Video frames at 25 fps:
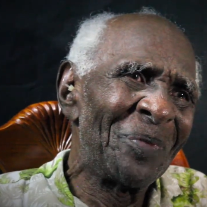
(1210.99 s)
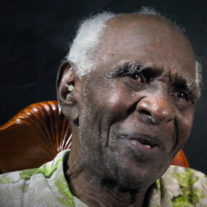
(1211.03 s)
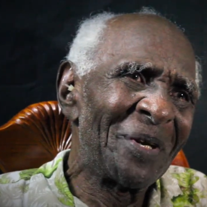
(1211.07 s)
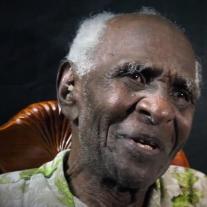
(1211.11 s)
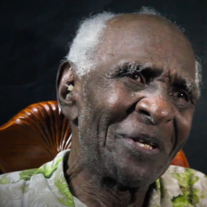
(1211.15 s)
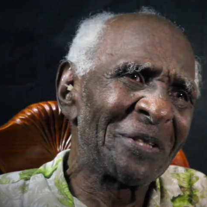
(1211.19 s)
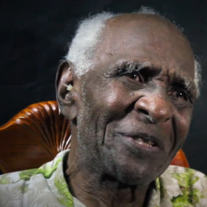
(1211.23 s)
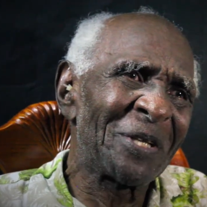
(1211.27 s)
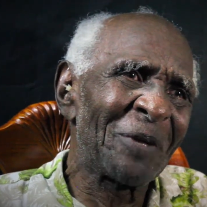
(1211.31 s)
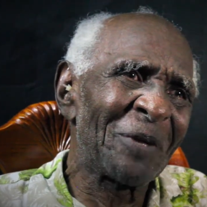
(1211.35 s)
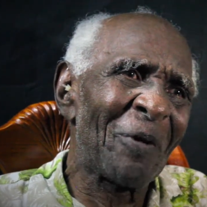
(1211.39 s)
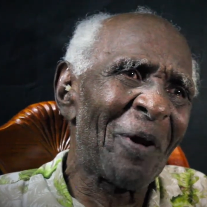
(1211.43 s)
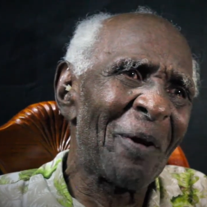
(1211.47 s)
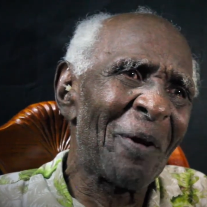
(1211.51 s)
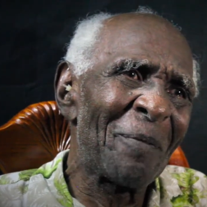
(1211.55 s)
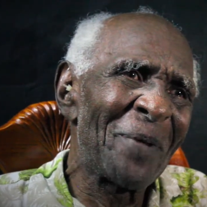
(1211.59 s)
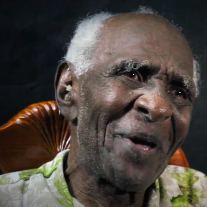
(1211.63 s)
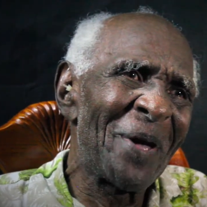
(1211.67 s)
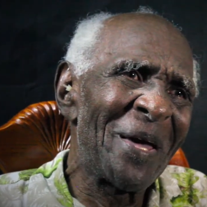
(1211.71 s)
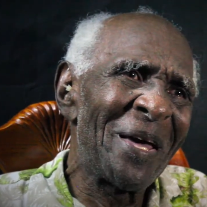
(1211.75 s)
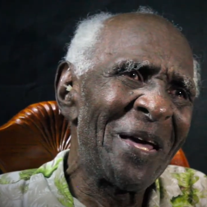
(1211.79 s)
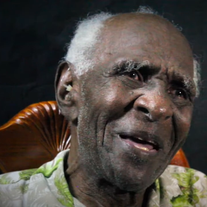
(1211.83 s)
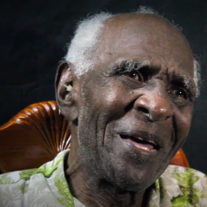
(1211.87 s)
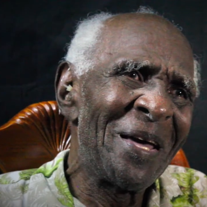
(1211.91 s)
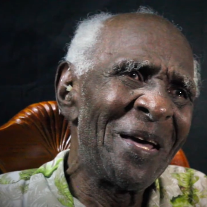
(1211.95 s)
You see what I
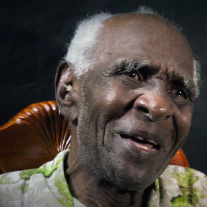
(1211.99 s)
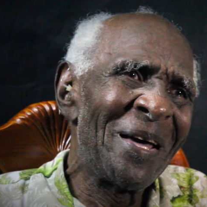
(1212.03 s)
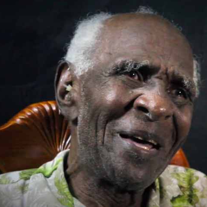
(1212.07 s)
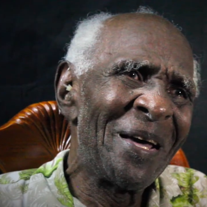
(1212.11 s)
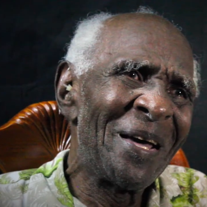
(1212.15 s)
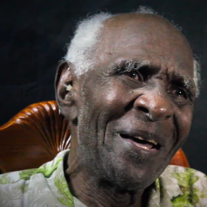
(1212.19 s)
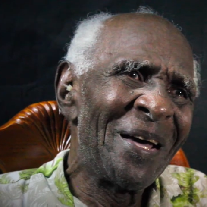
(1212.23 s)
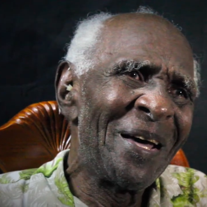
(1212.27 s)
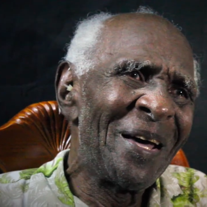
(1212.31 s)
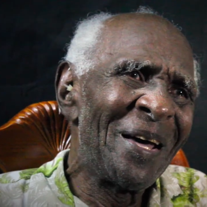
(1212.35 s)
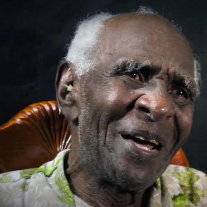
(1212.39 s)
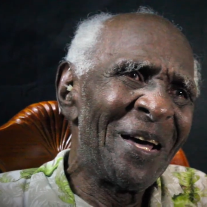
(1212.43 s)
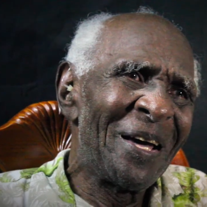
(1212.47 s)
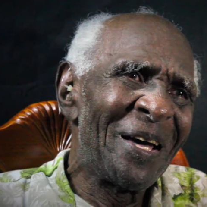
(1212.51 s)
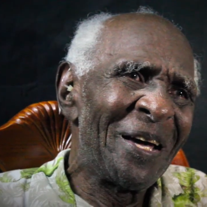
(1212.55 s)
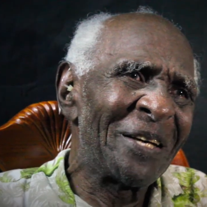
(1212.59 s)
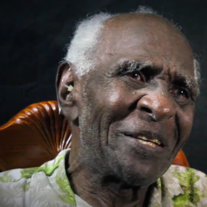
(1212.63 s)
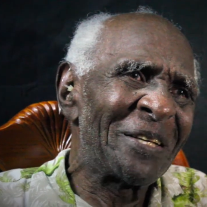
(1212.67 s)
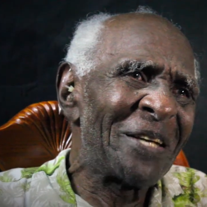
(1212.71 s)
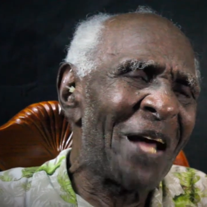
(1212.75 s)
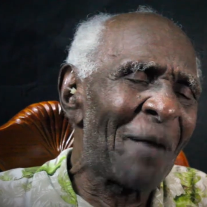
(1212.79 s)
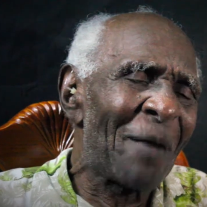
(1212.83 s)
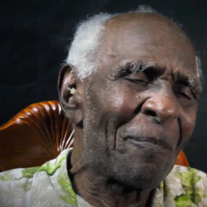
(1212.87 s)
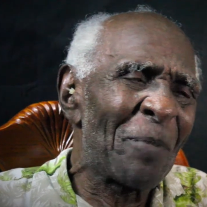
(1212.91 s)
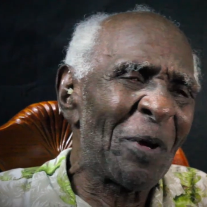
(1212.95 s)
mean? Mm-hmm.
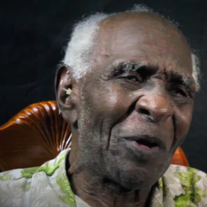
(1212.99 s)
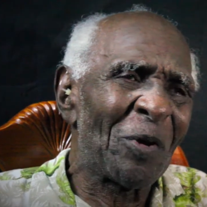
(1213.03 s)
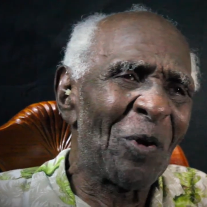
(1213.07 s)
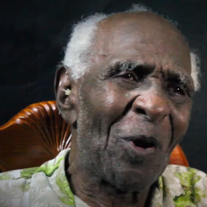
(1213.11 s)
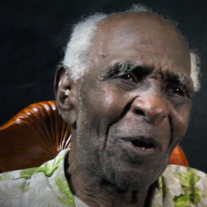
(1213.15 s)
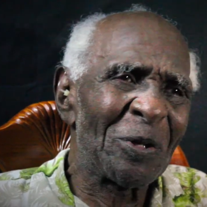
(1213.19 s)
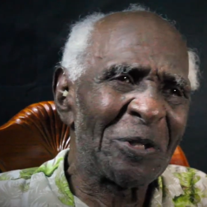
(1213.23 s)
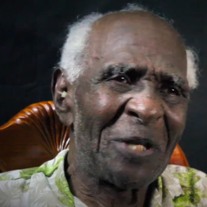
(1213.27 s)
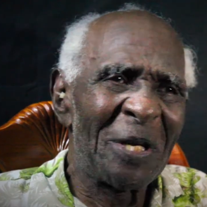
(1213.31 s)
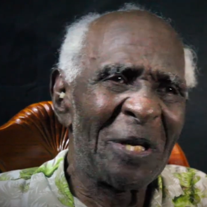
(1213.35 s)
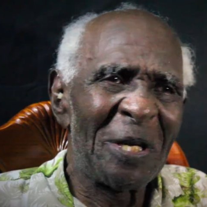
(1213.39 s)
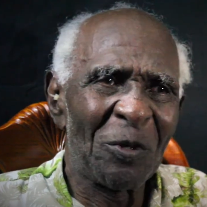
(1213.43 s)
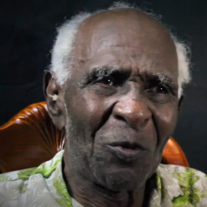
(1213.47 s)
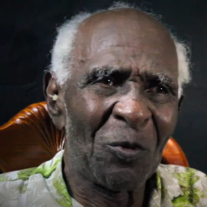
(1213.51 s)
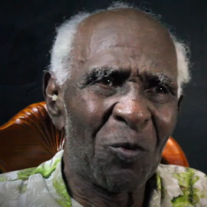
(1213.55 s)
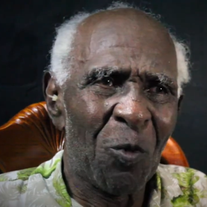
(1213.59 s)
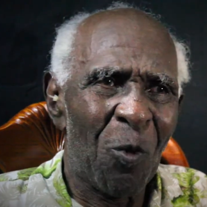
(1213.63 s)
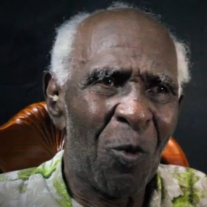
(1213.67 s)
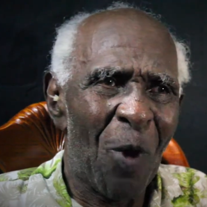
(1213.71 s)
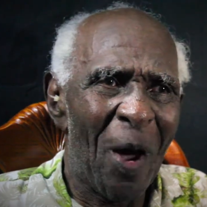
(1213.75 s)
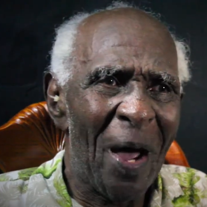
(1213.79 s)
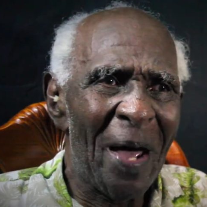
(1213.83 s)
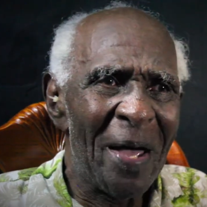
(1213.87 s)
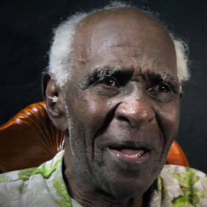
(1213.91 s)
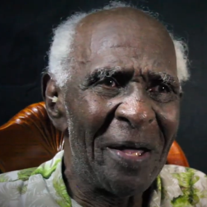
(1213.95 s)
It's not because he's
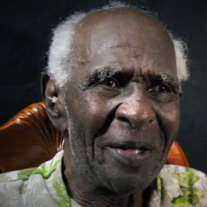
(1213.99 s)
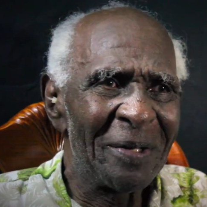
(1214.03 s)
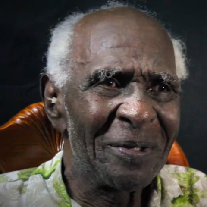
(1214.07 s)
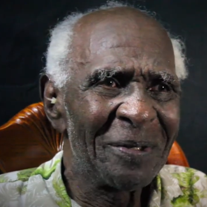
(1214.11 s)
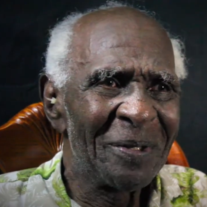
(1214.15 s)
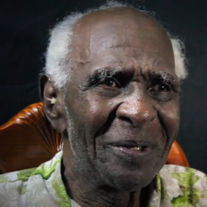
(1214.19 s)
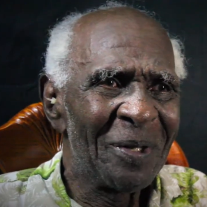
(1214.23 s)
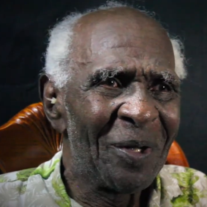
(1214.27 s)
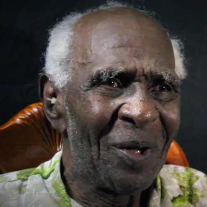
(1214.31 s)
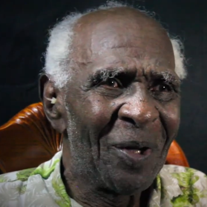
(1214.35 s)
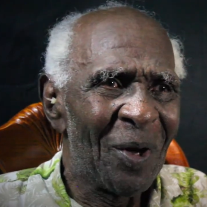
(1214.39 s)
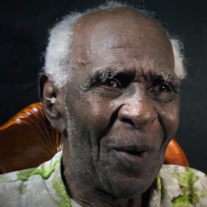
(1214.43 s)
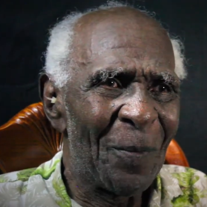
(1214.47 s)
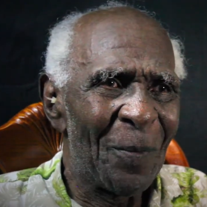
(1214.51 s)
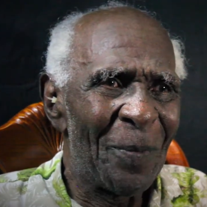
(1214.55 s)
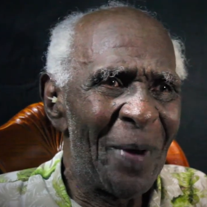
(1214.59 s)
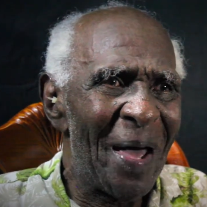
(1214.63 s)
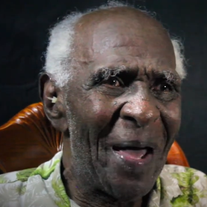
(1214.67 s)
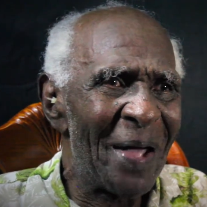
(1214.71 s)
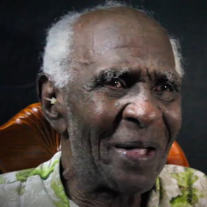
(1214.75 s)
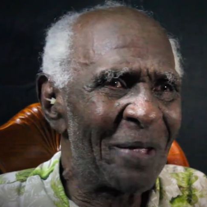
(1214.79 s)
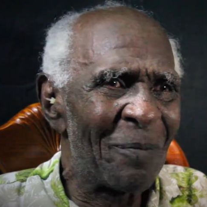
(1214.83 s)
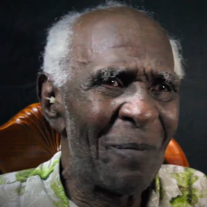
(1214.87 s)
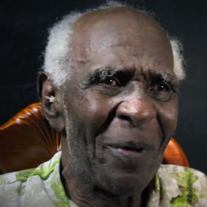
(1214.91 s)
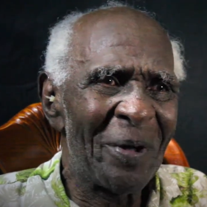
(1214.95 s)
white or
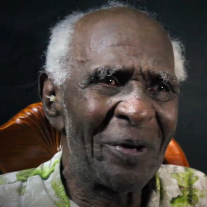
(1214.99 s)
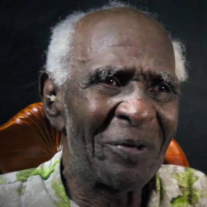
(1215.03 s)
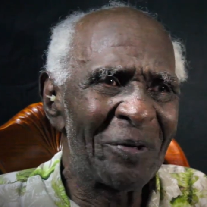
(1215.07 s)
black, he